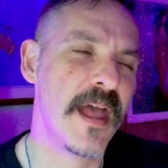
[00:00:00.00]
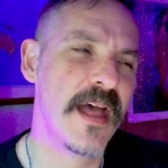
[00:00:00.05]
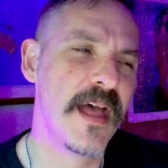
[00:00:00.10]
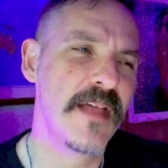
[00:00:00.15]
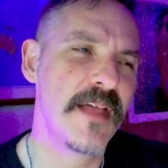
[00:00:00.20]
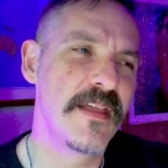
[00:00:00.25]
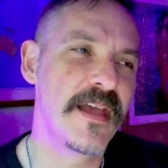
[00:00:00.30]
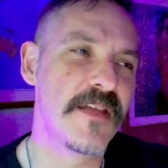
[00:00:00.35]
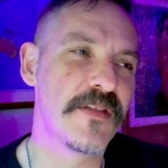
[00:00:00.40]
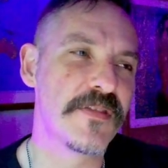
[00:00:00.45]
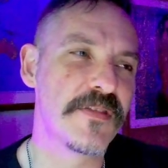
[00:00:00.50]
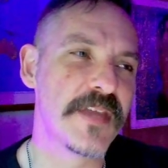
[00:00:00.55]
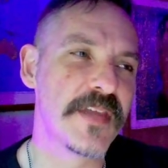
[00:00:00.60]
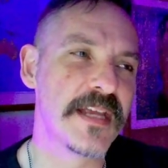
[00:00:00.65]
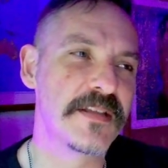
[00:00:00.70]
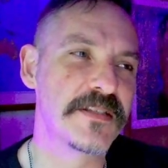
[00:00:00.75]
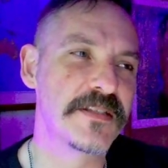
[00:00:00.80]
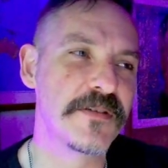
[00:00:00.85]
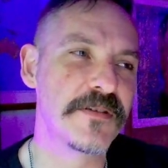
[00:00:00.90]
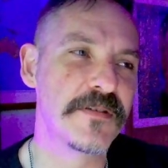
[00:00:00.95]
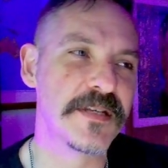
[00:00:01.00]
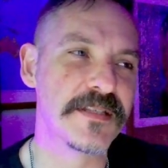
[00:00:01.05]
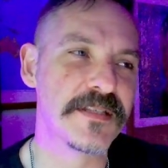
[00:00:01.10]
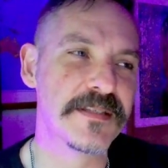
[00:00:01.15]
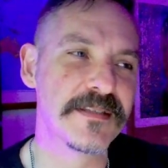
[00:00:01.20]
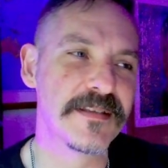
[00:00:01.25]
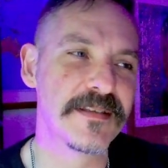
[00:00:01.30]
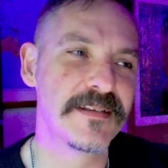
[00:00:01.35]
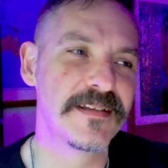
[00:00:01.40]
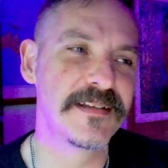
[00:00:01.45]
other thing, too,
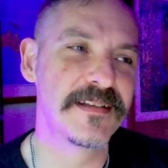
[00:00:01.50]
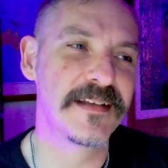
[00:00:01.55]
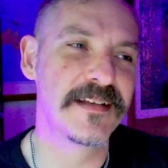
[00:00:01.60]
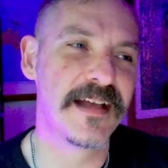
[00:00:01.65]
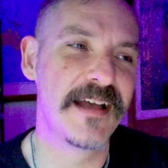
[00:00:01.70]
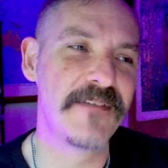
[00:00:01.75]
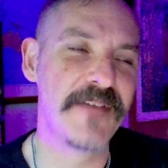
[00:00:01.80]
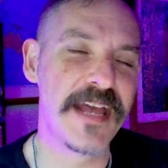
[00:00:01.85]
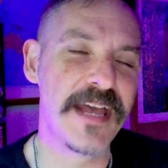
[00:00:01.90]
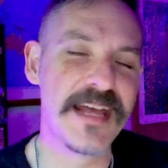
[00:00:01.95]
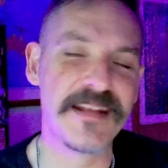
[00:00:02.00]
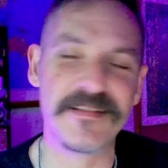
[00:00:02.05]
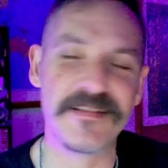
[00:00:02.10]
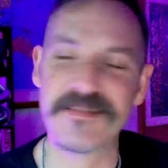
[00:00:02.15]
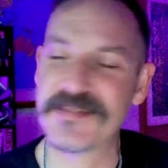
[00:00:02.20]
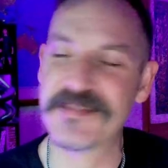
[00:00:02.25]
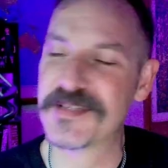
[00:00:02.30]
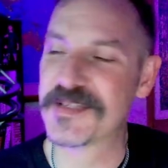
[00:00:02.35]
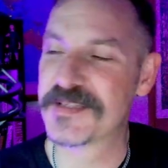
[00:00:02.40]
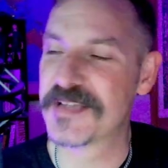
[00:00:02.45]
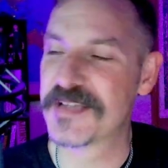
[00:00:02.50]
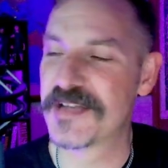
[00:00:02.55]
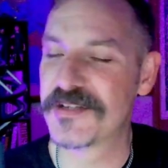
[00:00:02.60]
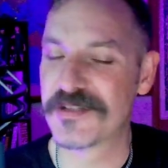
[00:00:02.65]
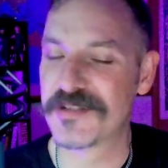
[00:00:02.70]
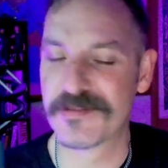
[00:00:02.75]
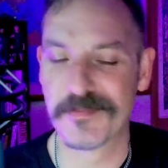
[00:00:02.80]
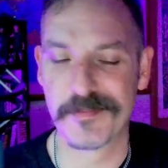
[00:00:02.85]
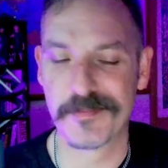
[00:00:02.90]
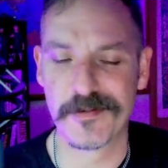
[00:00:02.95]
is I've had
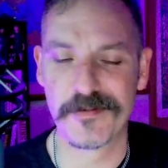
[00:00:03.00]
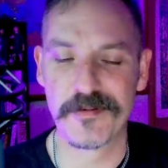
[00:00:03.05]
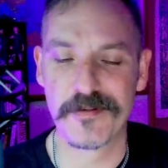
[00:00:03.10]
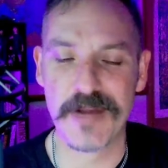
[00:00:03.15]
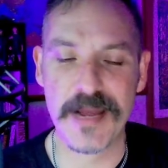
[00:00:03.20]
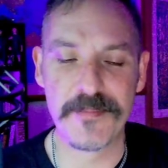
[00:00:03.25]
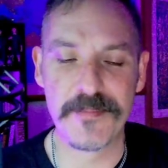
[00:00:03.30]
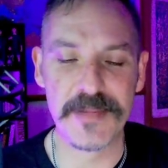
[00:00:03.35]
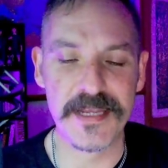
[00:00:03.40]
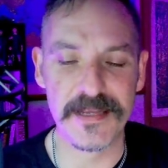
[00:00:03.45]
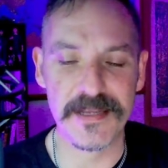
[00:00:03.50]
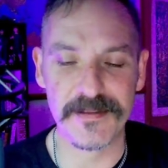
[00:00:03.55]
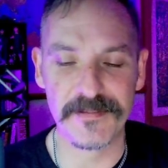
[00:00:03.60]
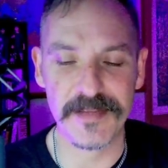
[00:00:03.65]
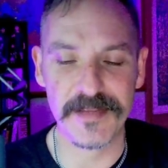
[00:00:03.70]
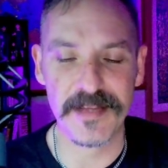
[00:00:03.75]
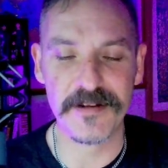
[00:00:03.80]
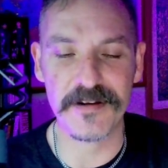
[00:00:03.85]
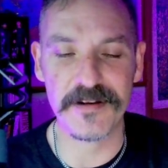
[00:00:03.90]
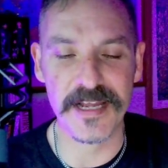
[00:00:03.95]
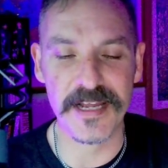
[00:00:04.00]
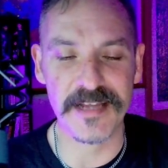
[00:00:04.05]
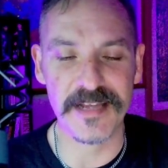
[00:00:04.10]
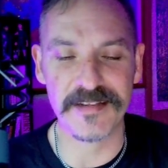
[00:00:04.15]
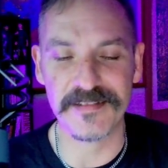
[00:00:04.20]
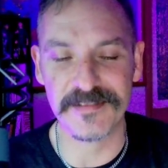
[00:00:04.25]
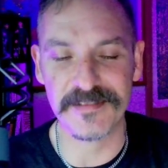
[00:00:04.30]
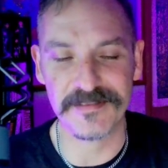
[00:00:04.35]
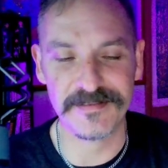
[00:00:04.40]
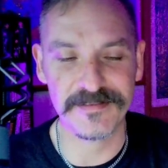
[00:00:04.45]
such crappy internet
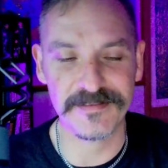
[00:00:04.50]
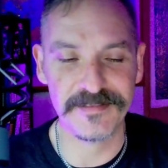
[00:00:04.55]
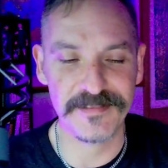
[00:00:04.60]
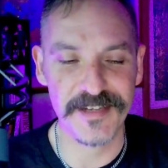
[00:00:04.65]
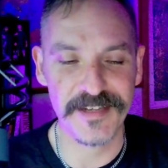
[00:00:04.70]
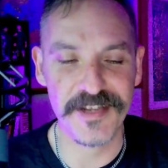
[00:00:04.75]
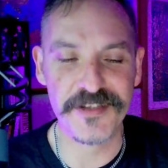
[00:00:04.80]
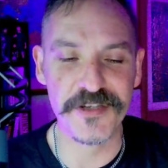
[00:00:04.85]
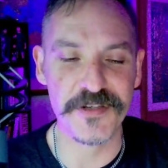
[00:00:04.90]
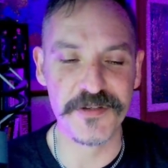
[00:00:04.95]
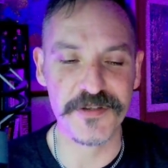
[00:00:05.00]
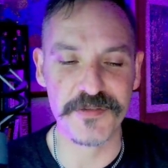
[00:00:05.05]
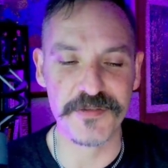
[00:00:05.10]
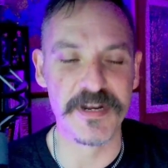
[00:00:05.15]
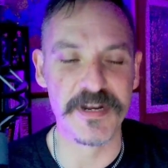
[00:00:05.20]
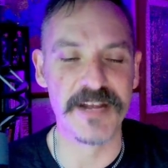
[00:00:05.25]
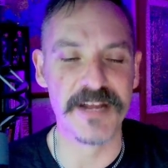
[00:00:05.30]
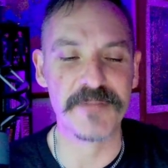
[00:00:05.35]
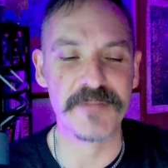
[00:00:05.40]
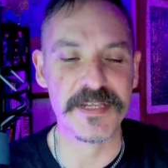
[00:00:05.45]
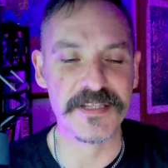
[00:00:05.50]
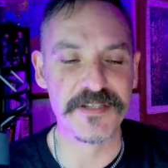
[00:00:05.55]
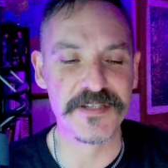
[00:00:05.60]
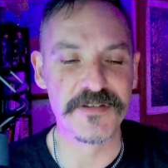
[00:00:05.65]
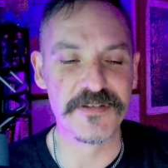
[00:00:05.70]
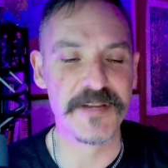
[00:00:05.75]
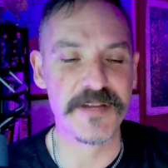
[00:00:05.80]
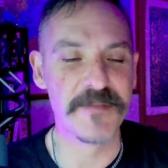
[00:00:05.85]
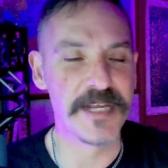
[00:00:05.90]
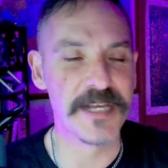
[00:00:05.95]
issues when I've been
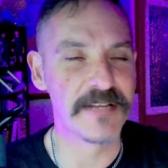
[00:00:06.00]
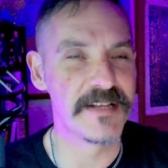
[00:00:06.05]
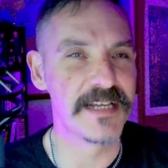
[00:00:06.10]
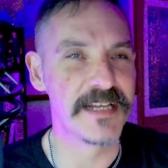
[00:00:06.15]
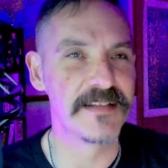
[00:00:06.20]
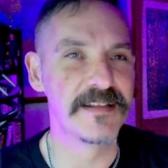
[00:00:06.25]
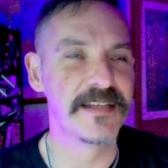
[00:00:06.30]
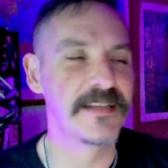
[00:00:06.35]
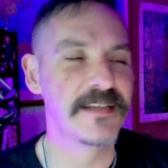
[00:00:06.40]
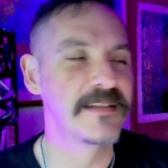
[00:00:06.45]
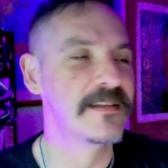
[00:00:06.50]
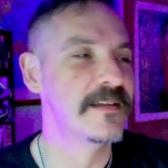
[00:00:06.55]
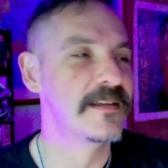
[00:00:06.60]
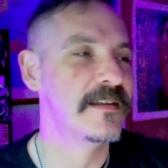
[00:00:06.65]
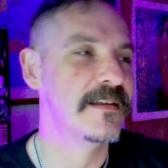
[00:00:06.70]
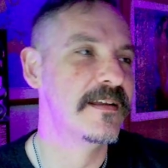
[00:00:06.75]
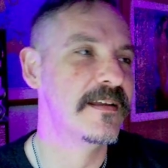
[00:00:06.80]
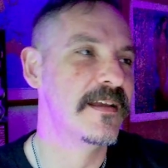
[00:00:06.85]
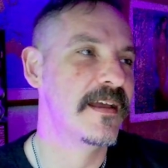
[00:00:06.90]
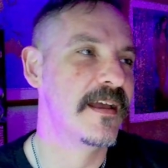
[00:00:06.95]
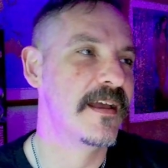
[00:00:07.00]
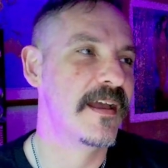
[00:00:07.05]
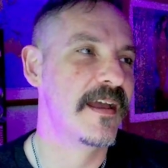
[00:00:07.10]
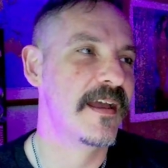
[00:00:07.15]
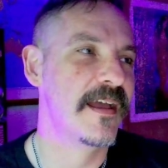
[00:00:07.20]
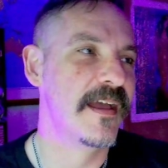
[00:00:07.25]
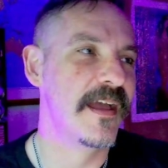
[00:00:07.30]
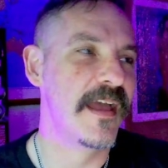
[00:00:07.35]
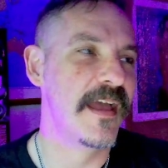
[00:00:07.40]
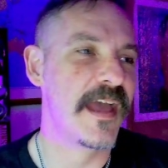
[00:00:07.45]
streaming lately,
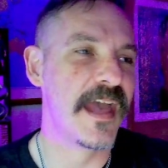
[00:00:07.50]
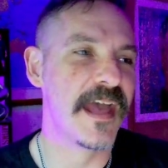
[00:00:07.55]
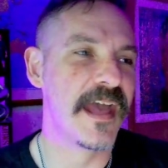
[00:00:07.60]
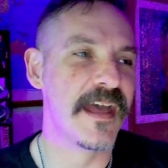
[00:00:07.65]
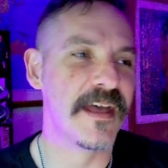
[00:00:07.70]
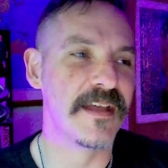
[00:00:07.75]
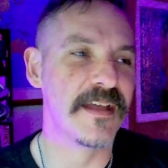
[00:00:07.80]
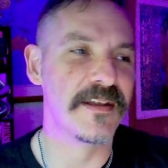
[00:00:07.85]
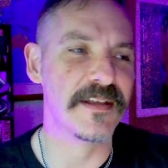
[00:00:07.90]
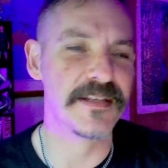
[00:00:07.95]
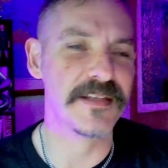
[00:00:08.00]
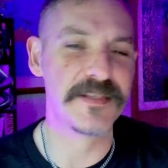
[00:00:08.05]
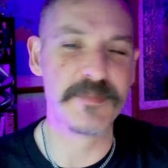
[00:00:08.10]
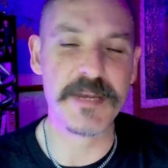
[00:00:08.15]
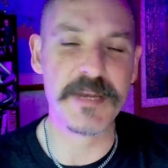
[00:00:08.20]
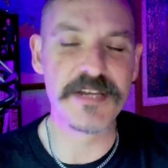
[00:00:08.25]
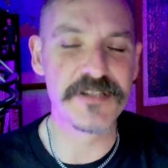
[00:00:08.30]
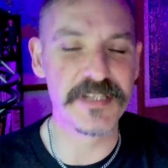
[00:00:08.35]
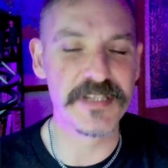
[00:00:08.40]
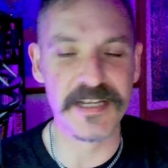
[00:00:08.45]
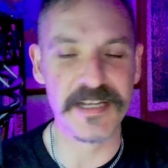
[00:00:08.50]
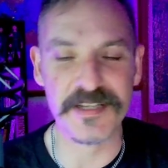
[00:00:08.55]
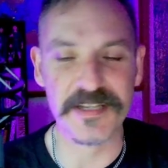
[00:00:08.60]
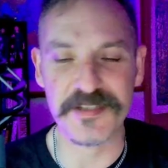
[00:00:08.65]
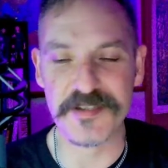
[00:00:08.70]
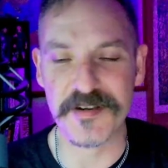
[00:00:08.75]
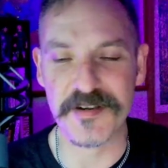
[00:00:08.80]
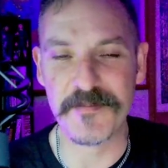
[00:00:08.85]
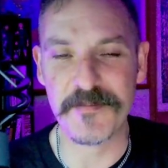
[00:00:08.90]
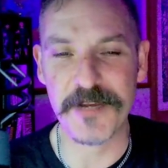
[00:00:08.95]
and especially on
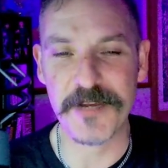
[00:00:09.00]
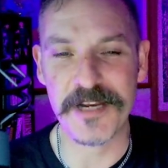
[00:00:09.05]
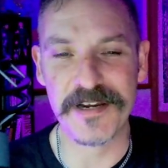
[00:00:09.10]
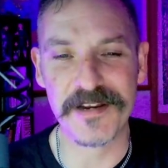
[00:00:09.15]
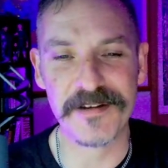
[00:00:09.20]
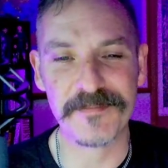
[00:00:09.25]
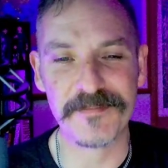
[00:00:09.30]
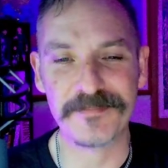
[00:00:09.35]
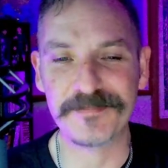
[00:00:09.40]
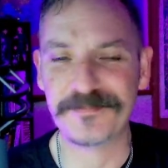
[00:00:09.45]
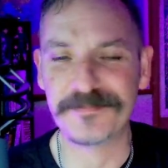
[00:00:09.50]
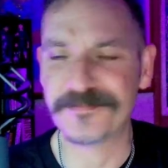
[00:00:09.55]
StreamYard,